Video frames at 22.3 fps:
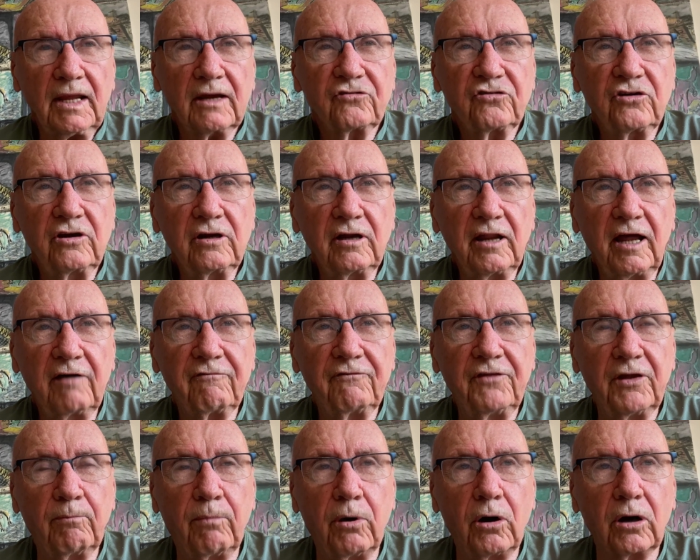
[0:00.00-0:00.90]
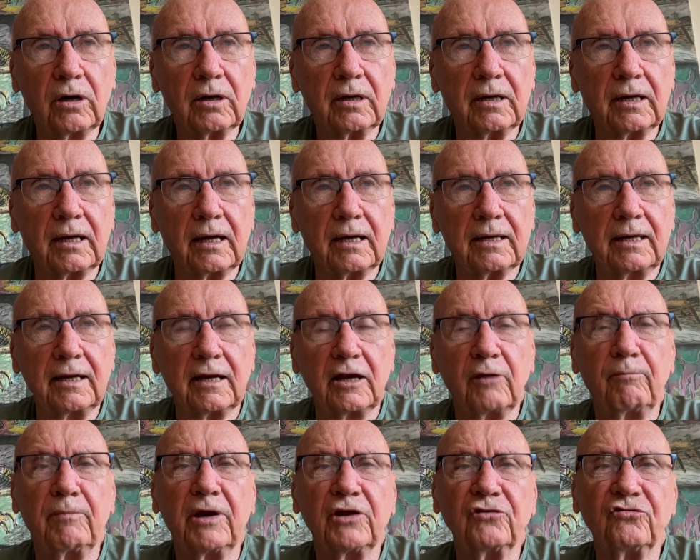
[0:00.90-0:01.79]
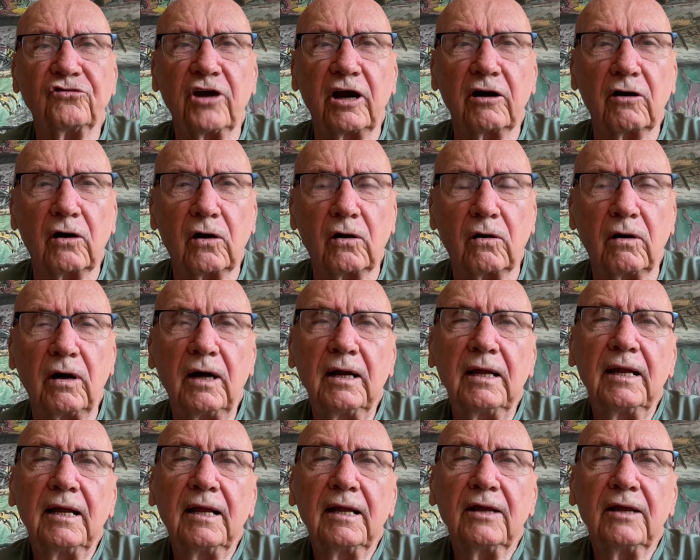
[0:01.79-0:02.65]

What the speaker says: She loved the book Kilimanjaro,